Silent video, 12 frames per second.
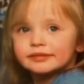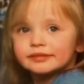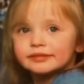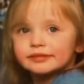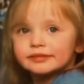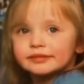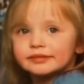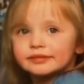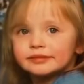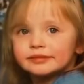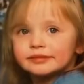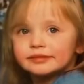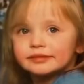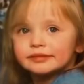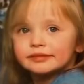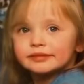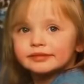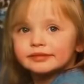
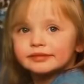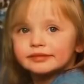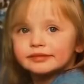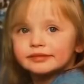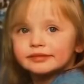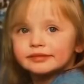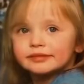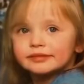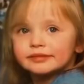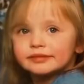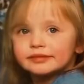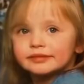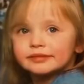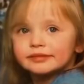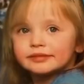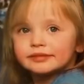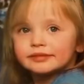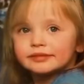
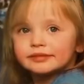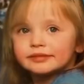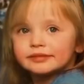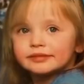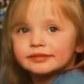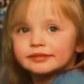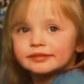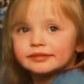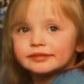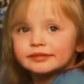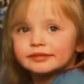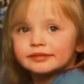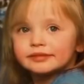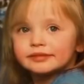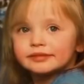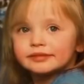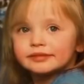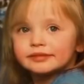
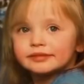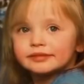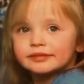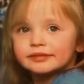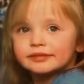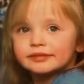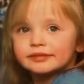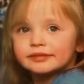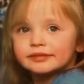[no speech]